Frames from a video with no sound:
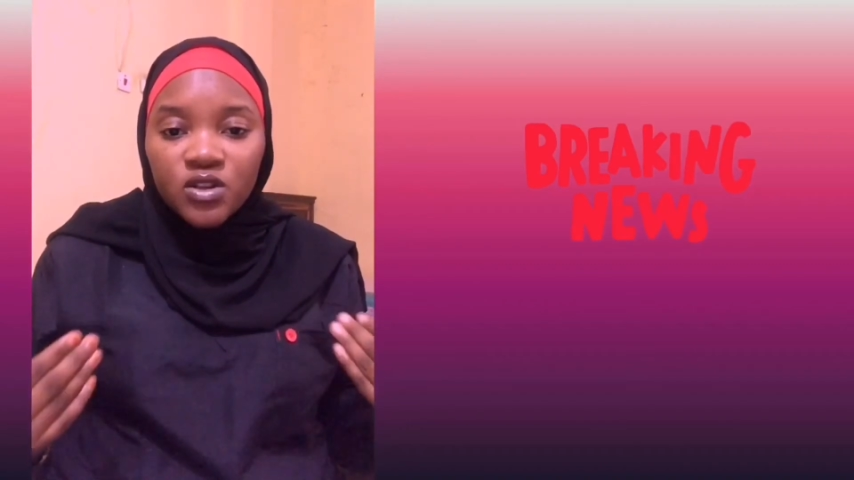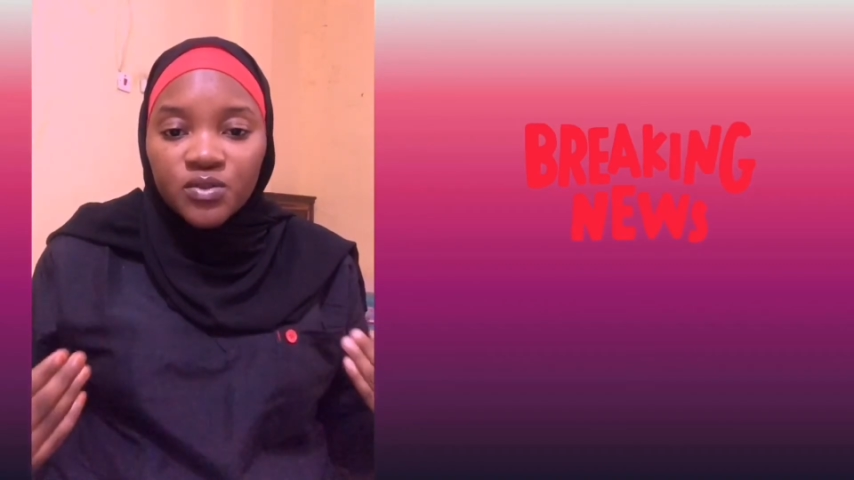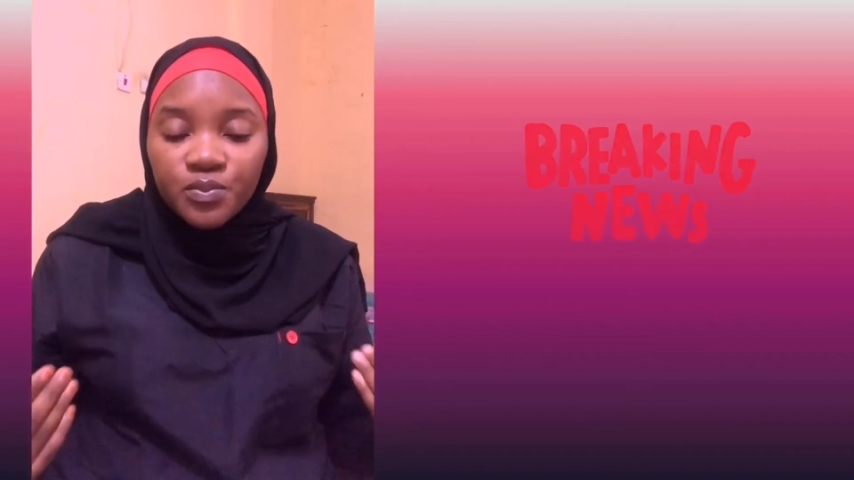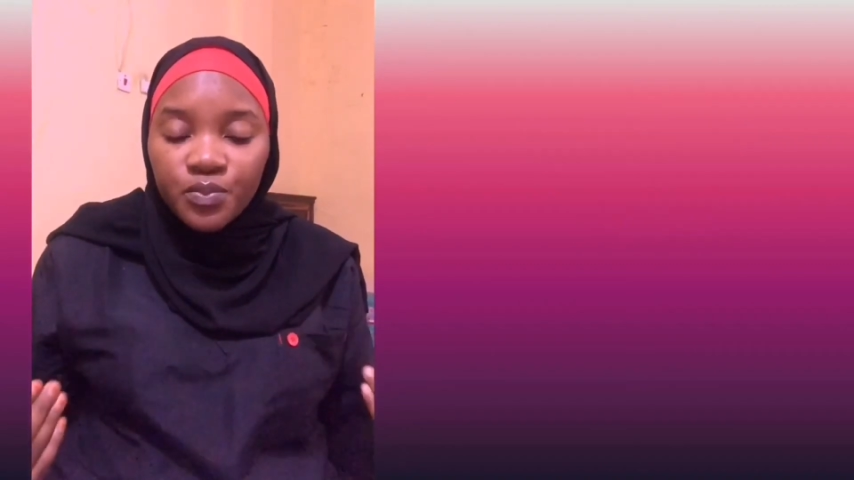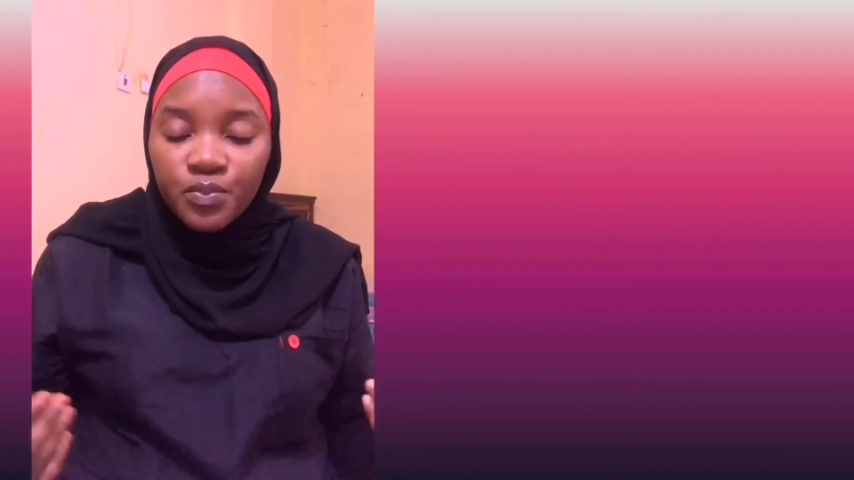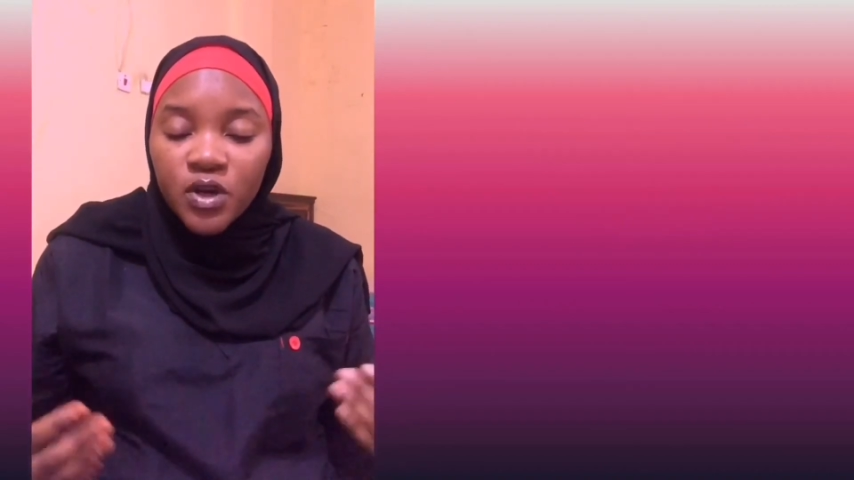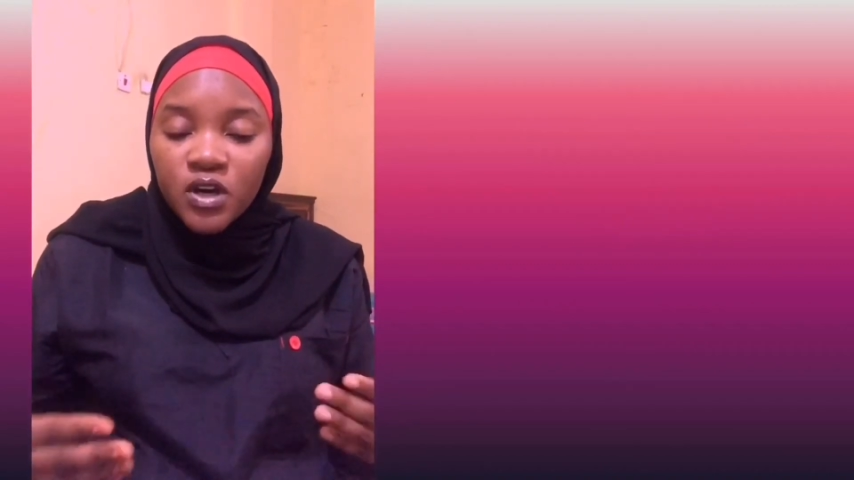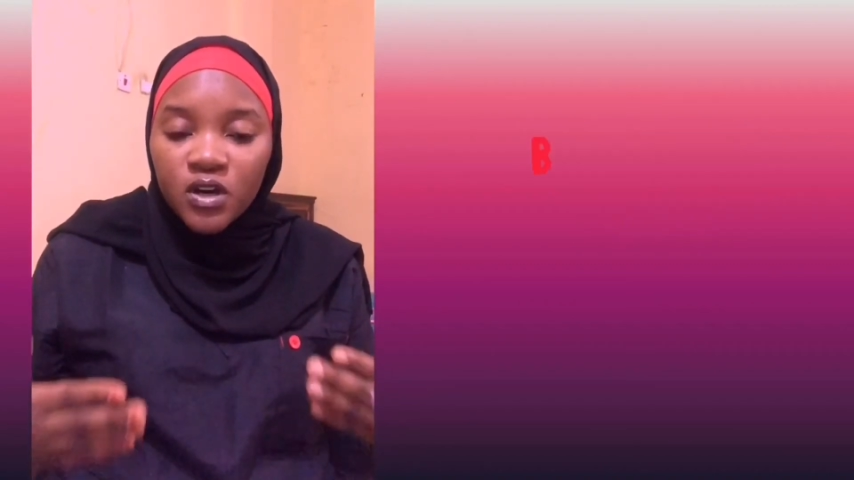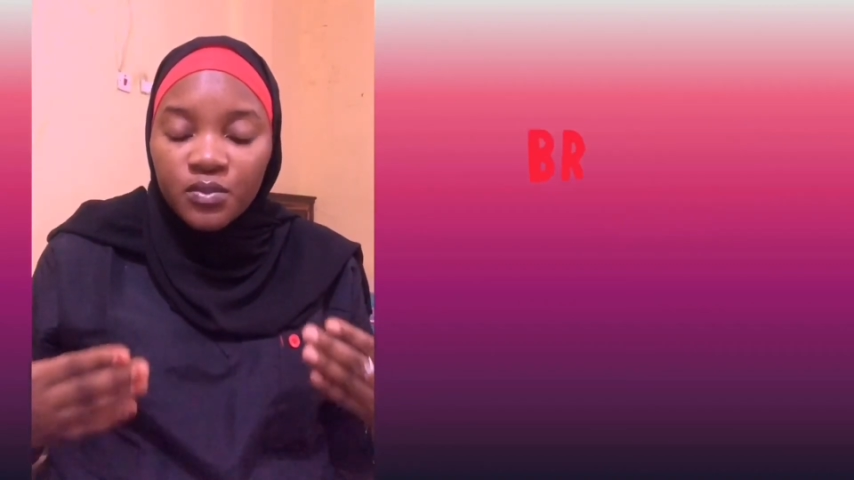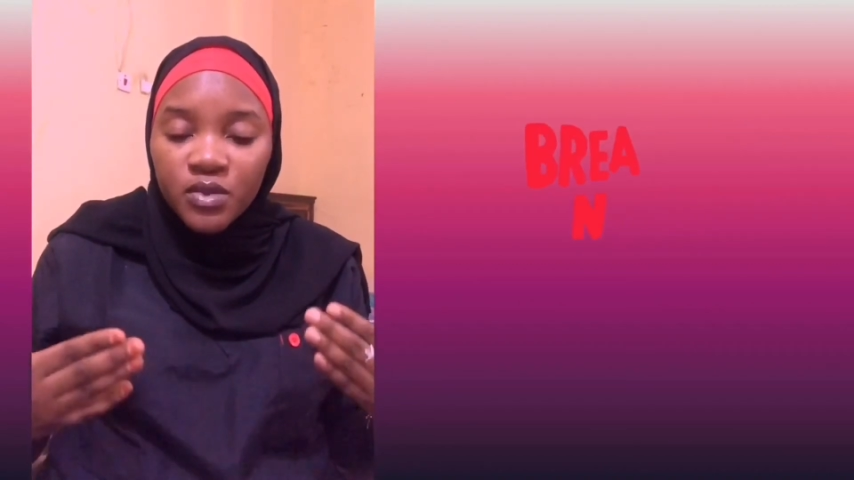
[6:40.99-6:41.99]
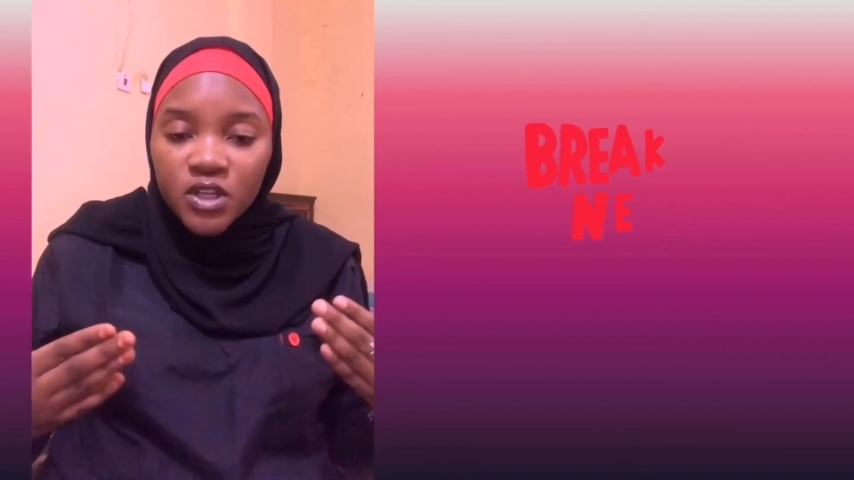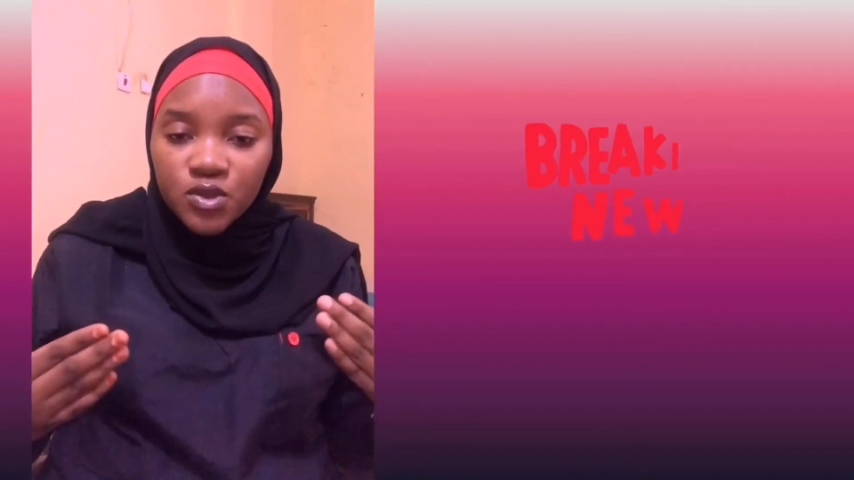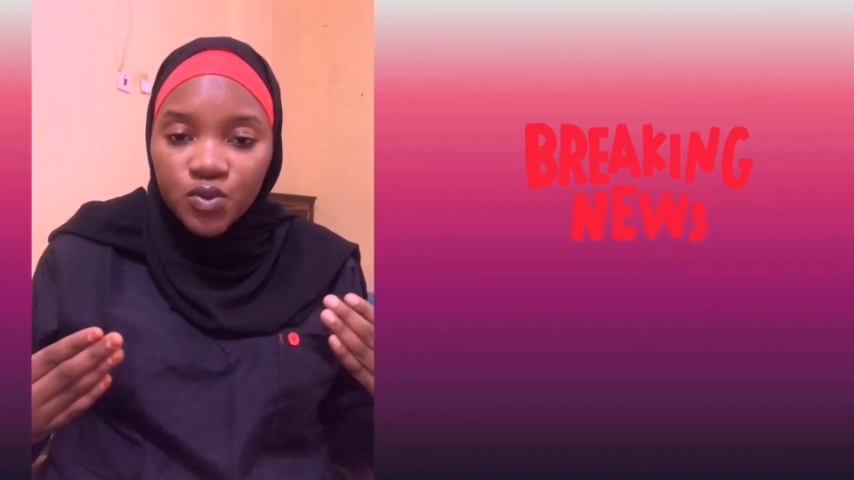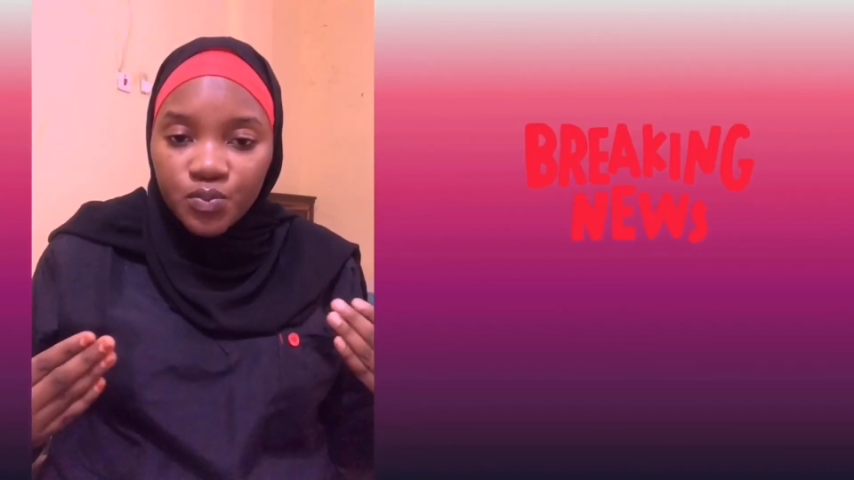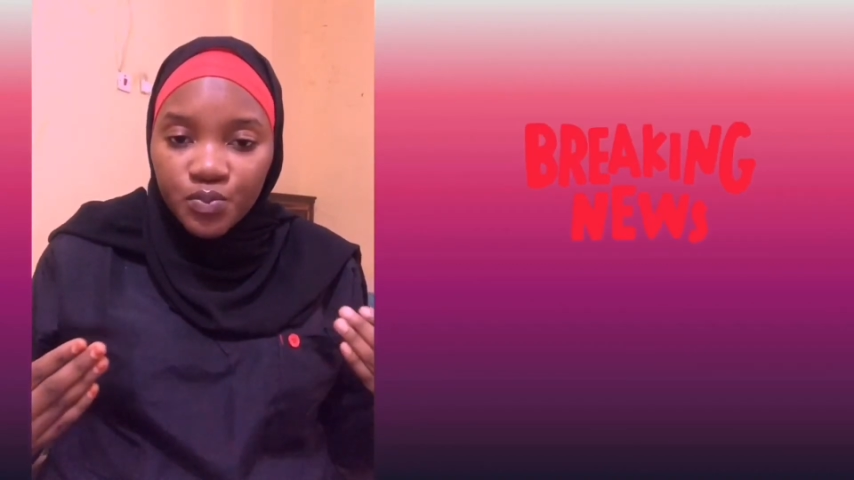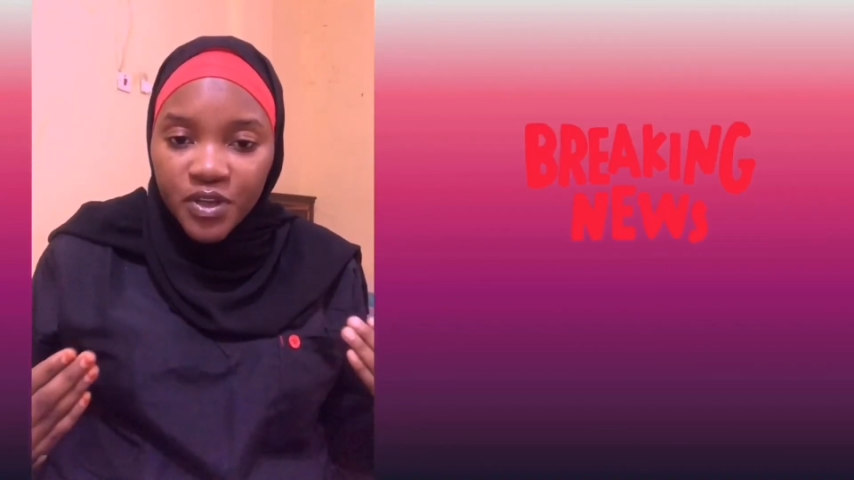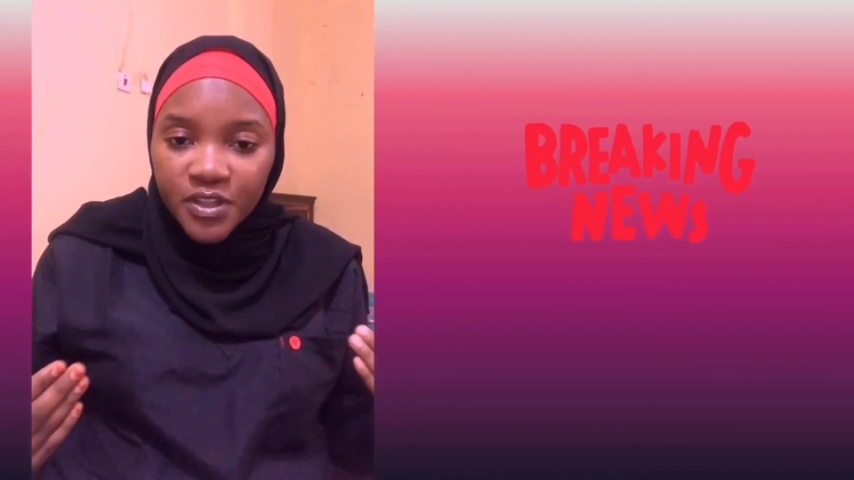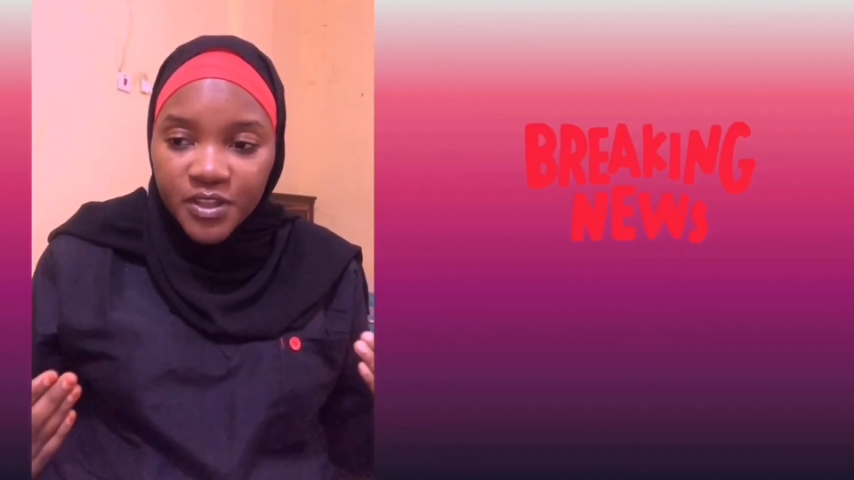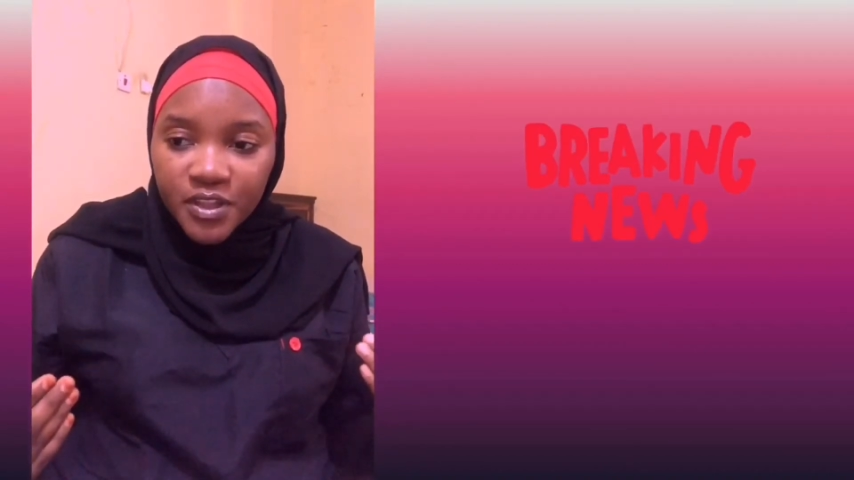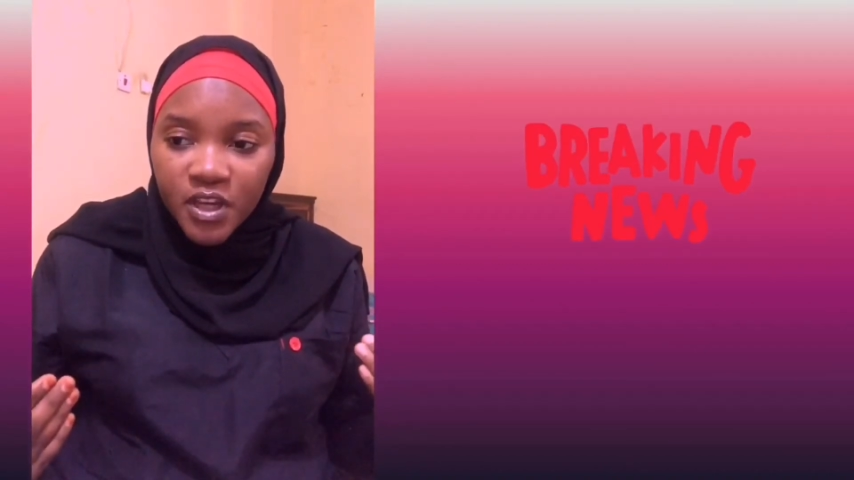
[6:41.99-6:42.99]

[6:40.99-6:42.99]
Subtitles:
the place to breathe,